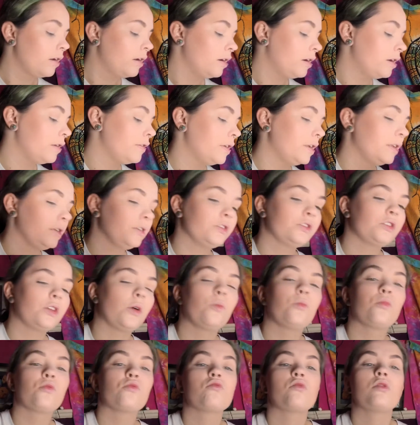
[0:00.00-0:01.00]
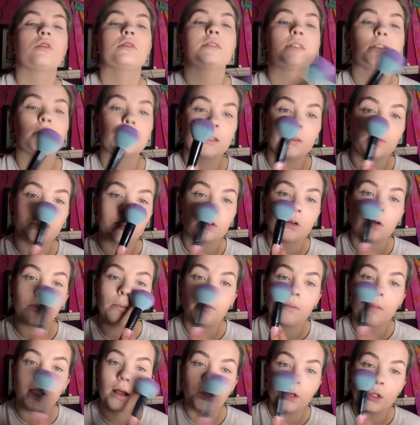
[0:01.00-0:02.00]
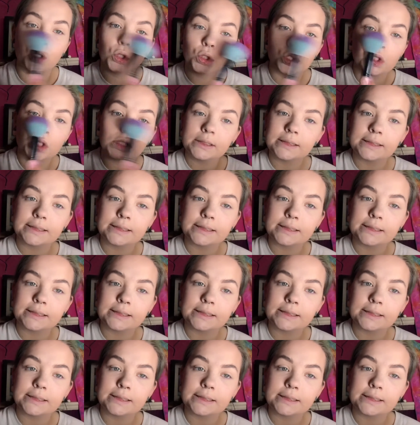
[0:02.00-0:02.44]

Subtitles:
And then just a bronze a little bit on my nose.